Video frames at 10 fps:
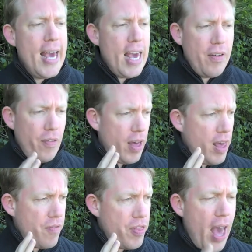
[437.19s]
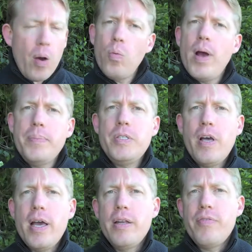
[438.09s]
If that
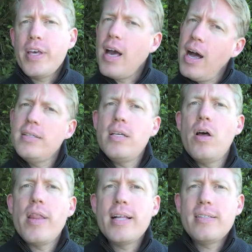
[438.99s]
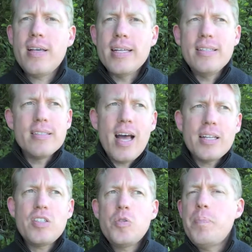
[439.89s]
website, if the content on that site does not
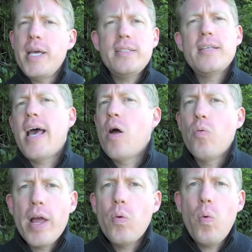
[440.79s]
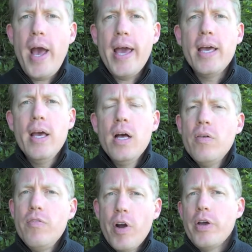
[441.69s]
speak to that right away,
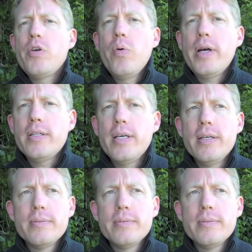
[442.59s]
very quickly,